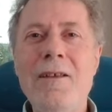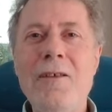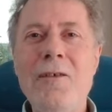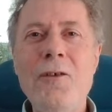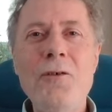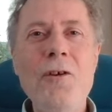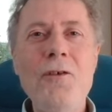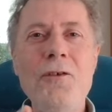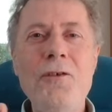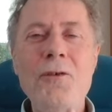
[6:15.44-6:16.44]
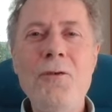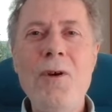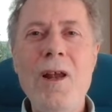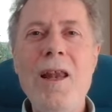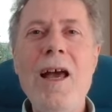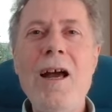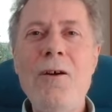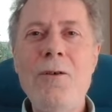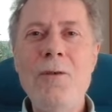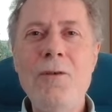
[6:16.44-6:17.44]
So not to
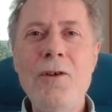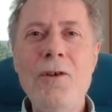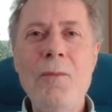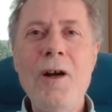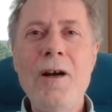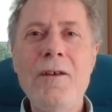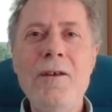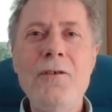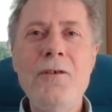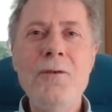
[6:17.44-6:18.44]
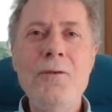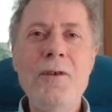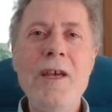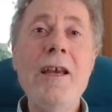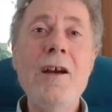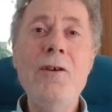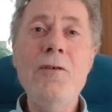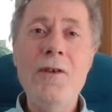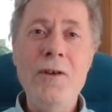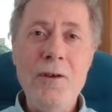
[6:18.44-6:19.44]
allow your partner to take
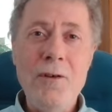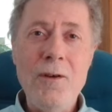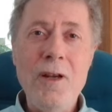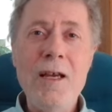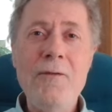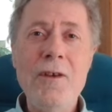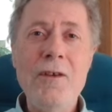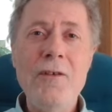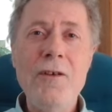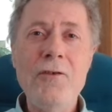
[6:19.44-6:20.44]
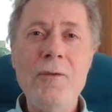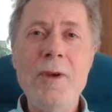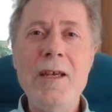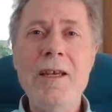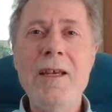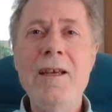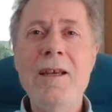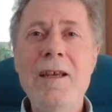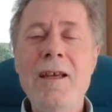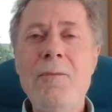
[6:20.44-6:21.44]
over your life and decision-making,
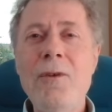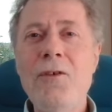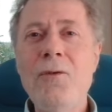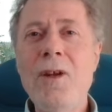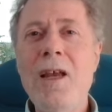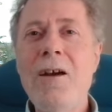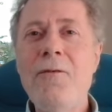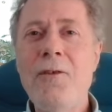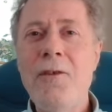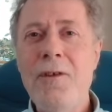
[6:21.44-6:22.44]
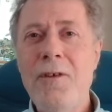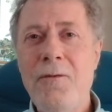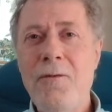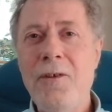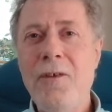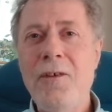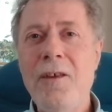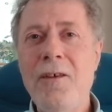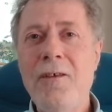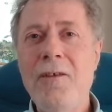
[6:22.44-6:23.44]
but to allow for the
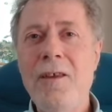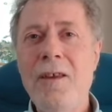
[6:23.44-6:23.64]
differences.